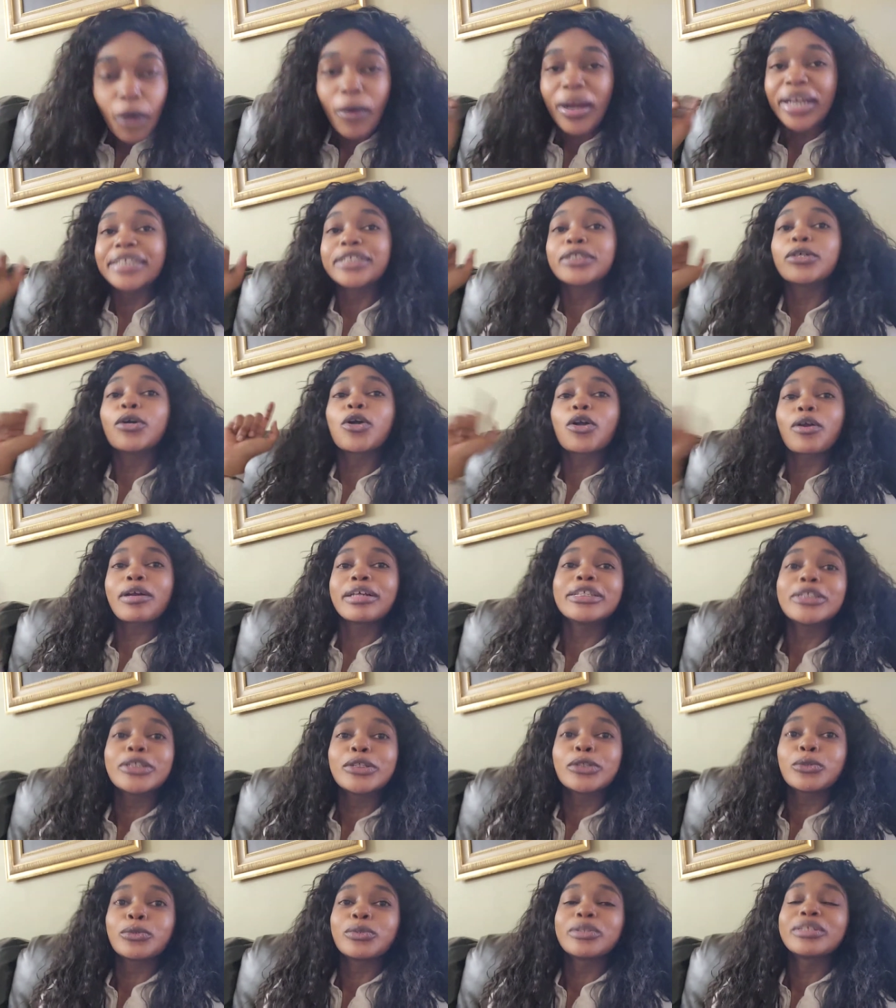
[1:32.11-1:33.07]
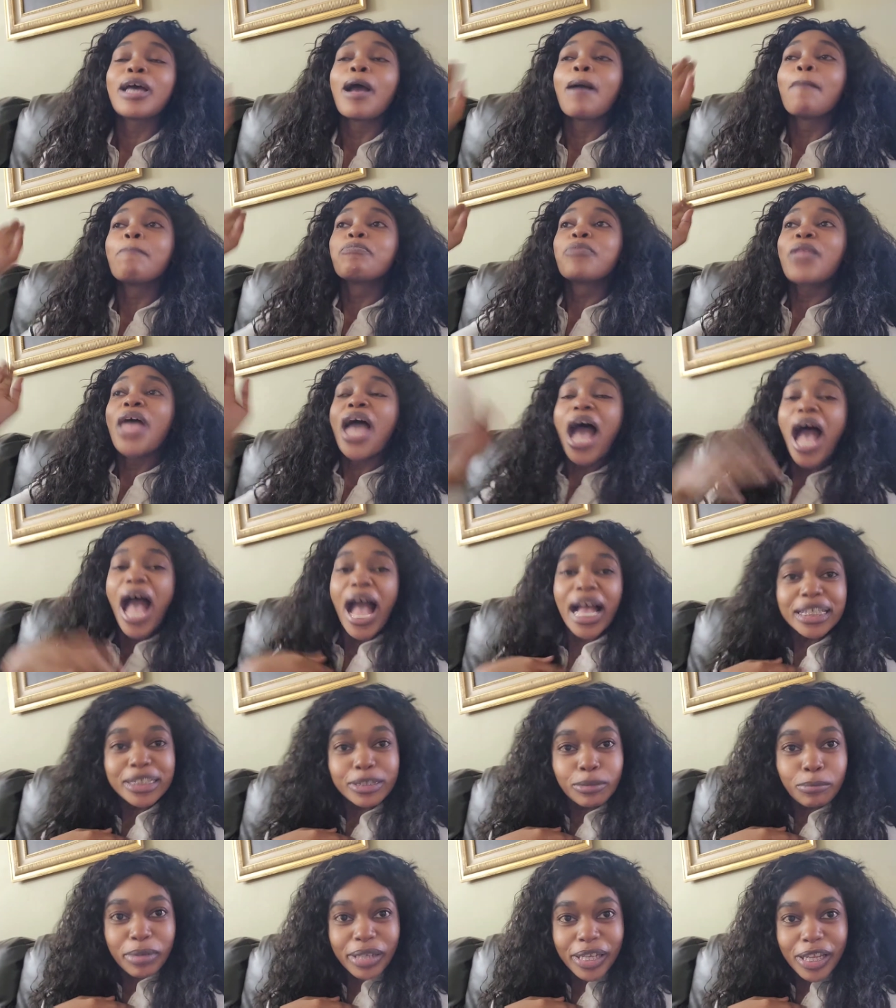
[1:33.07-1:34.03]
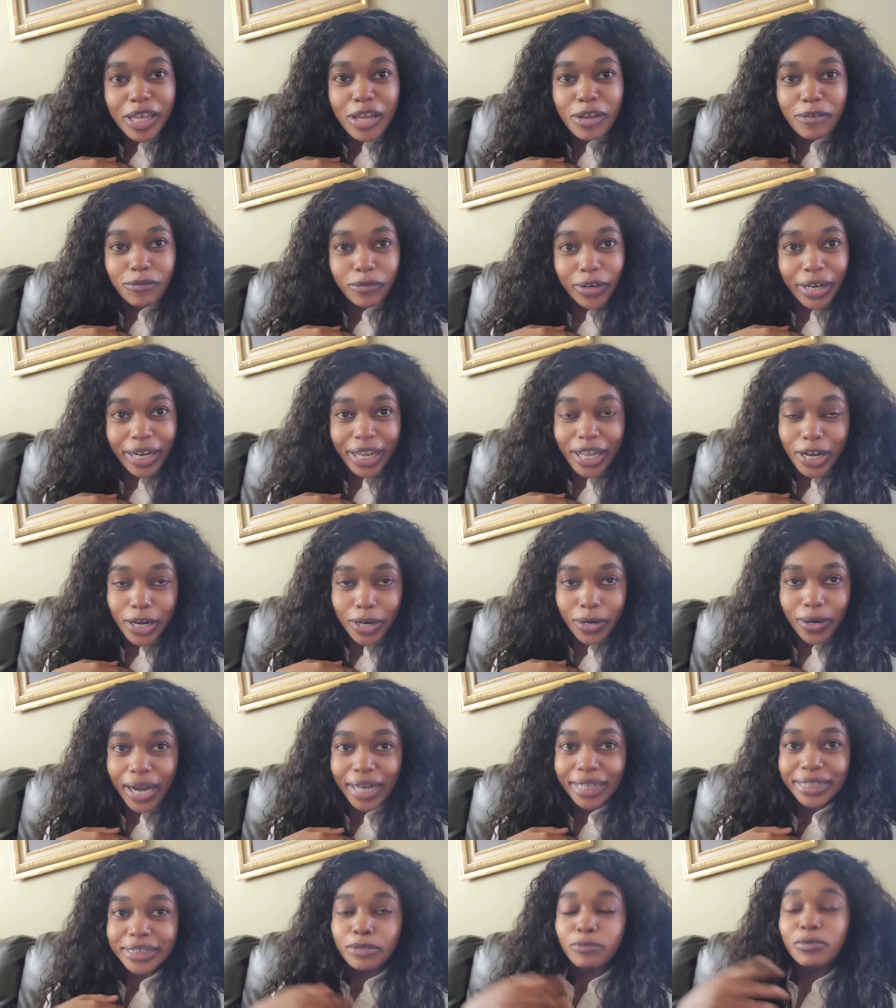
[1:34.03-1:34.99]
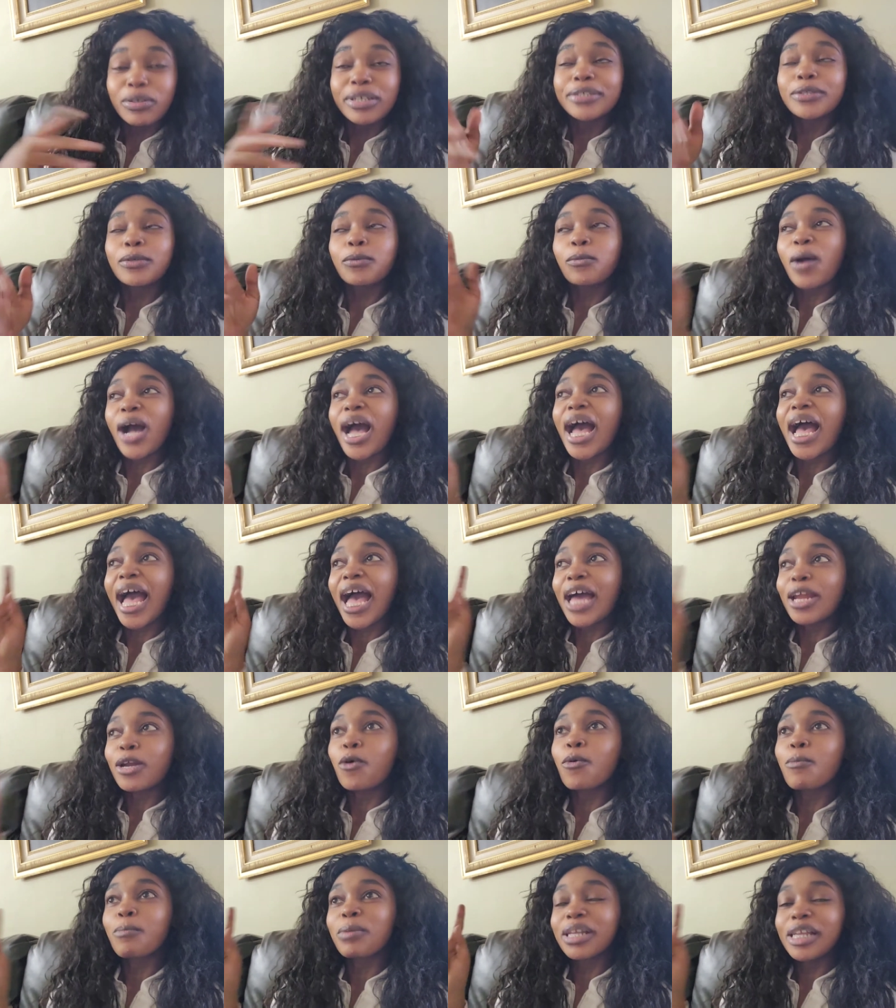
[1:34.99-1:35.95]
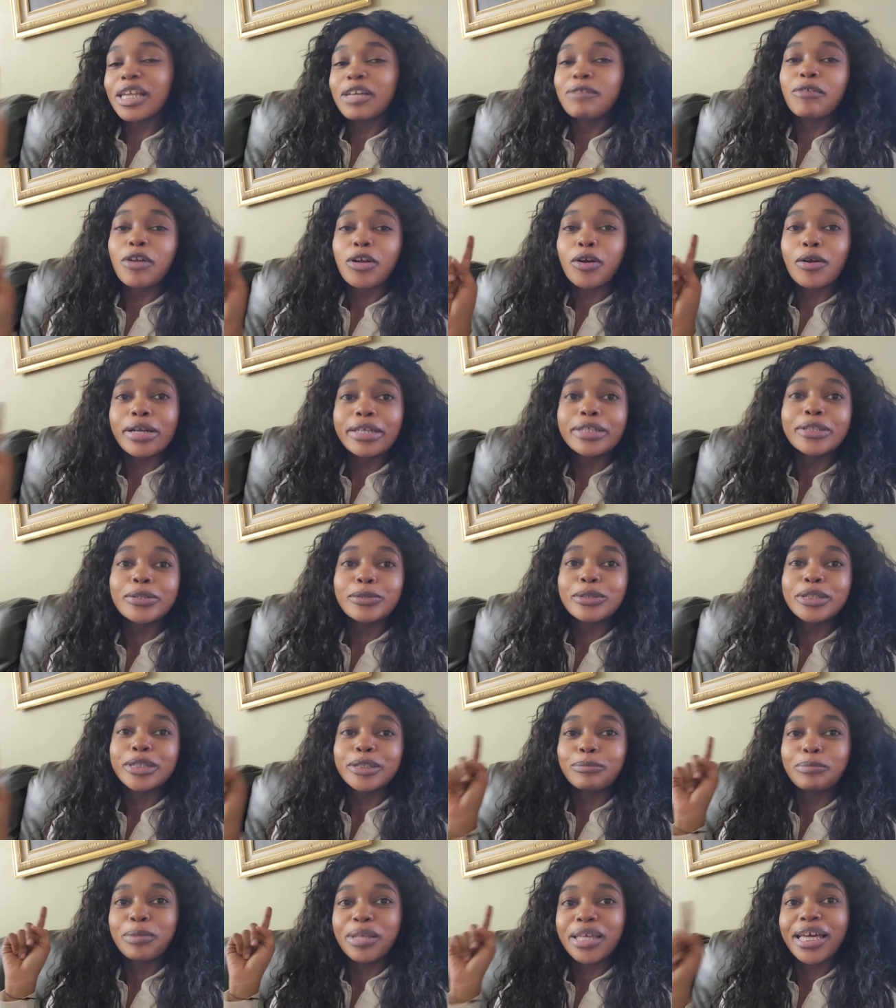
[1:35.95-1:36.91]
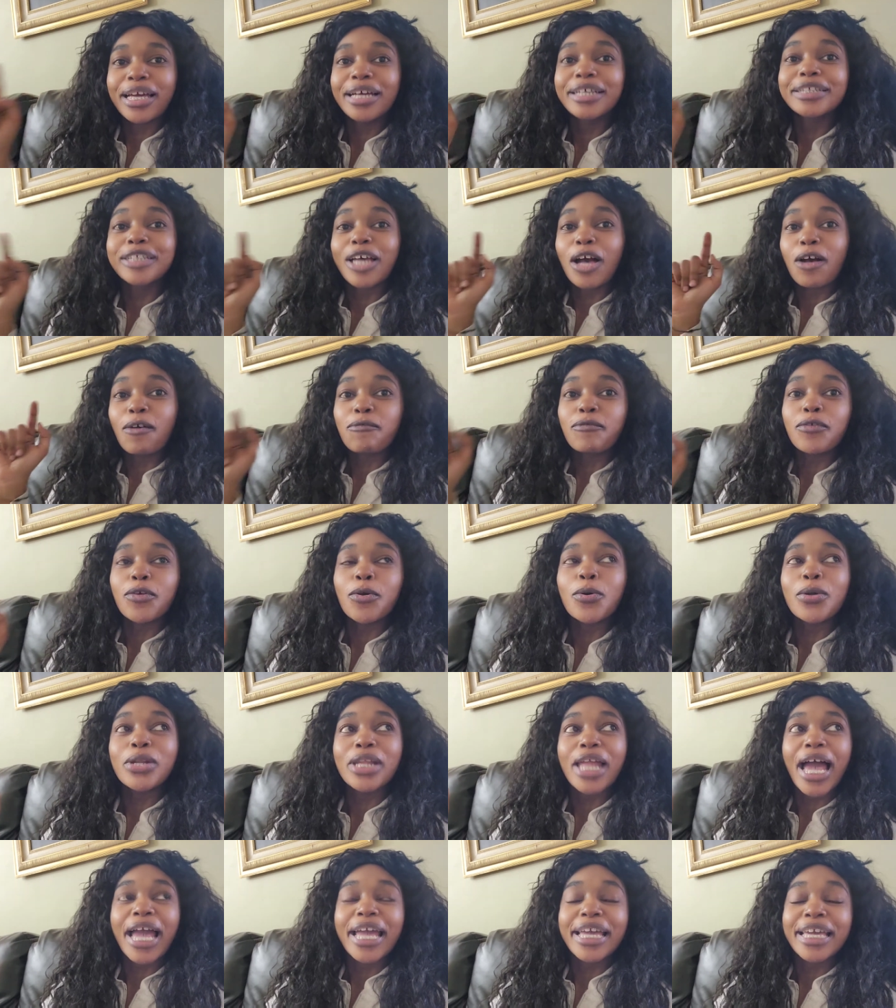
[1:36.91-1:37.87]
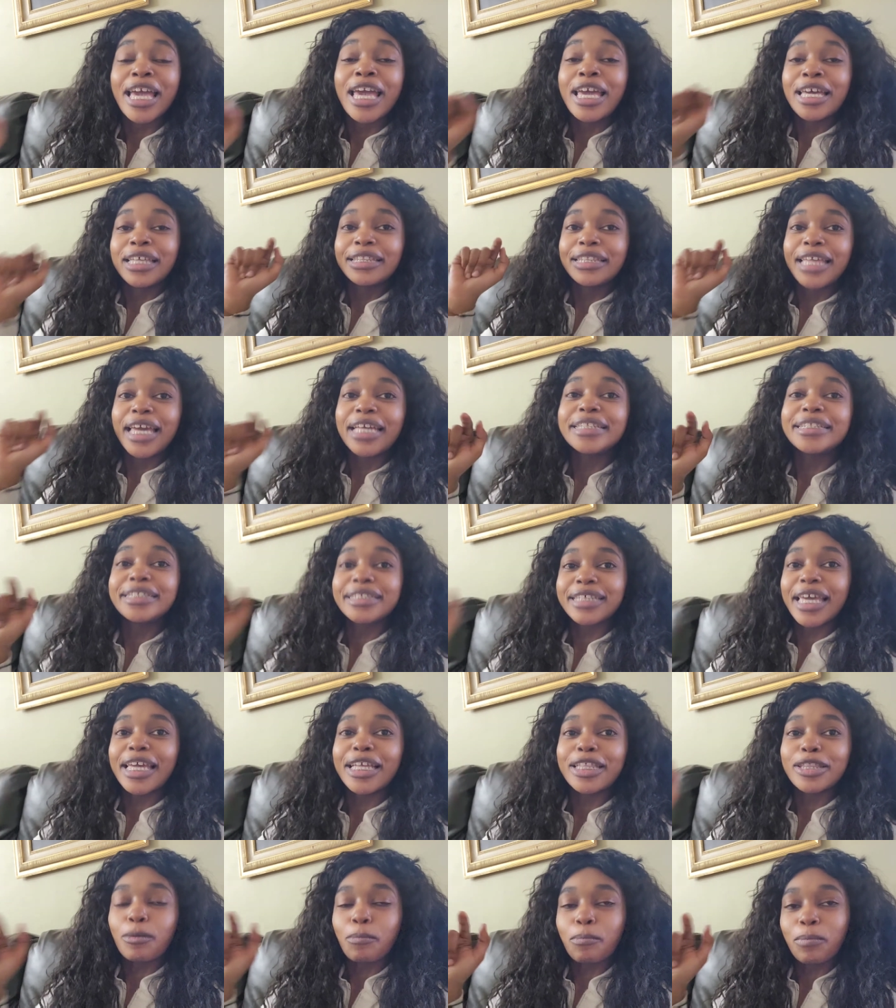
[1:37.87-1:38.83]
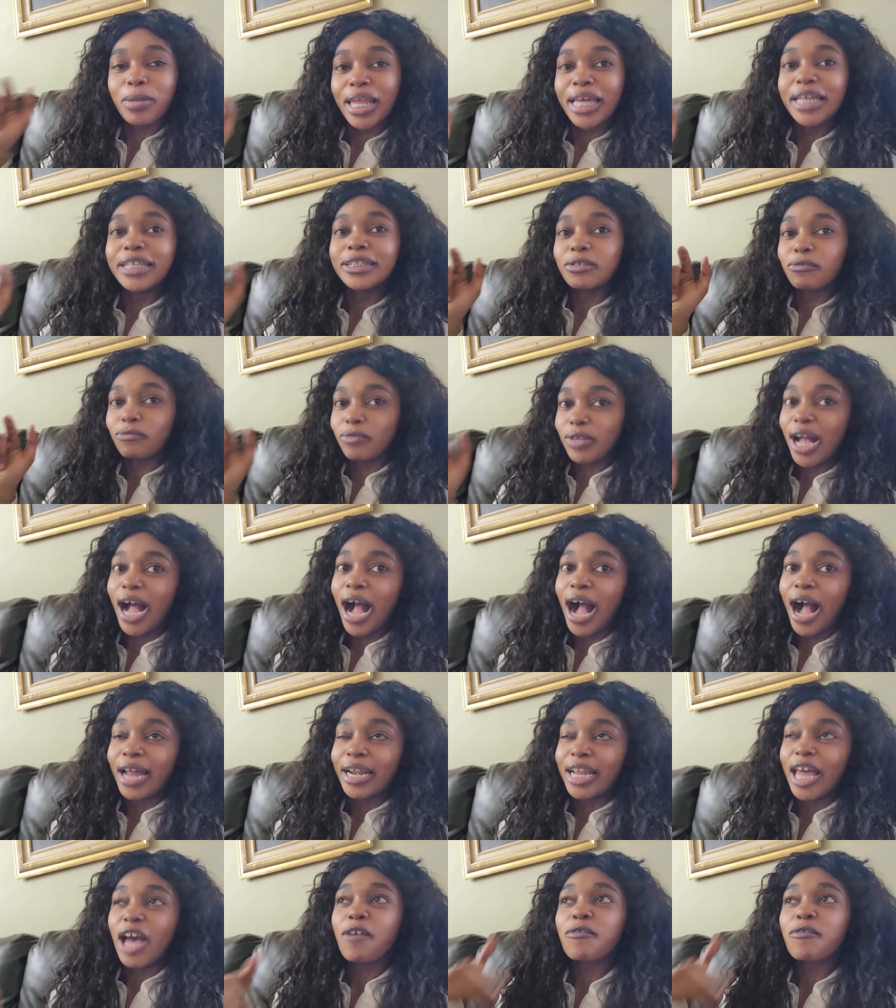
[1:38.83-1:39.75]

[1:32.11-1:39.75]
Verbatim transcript: All right, so crystals as a believer in Christ, the reason why I don't believe in Christmas is because I feel like they take the place of God.